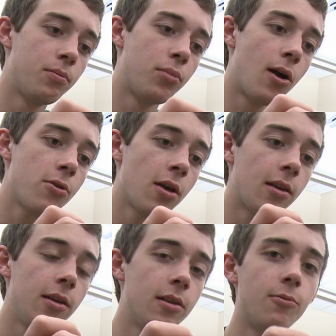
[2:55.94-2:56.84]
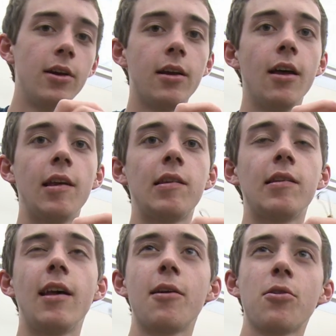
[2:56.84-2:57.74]
Project Lead the Way
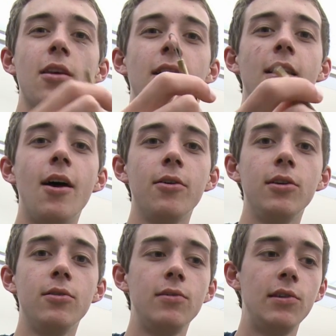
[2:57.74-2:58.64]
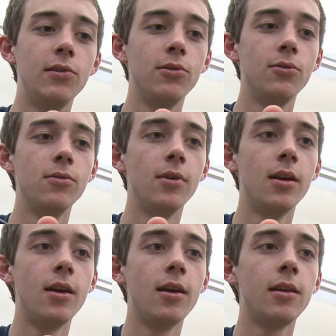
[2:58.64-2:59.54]
classes actually allow you to
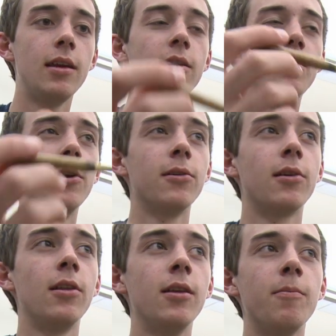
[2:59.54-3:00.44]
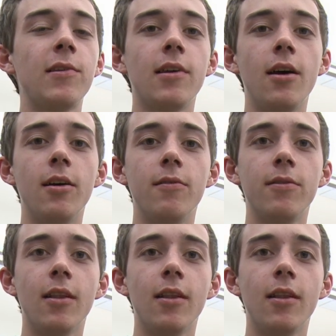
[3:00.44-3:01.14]
get a better glimpse of